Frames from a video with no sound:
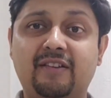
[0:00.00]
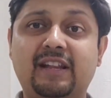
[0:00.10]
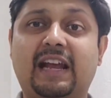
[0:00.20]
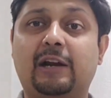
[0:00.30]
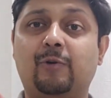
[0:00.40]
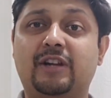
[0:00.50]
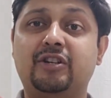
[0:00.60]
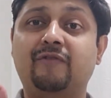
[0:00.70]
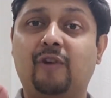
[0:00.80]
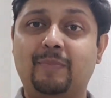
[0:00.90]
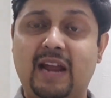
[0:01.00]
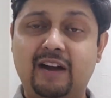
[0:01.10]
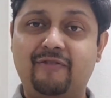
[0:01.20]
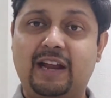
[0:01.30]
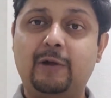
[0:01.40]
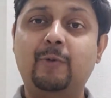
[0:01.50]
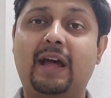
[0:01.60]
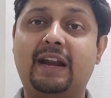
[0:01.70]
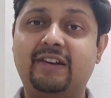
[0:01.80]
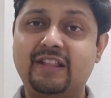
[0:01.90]
the calculation from that value
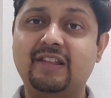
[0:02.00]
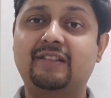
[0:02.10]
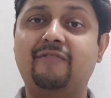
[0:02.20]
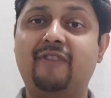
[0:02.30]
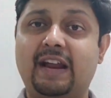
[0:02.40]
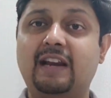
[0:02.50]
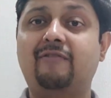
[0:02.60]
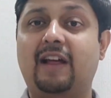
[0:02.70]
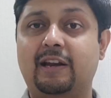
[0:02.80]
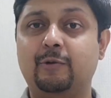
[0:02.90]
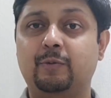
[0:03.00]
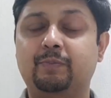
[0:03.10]
and reaches the final value.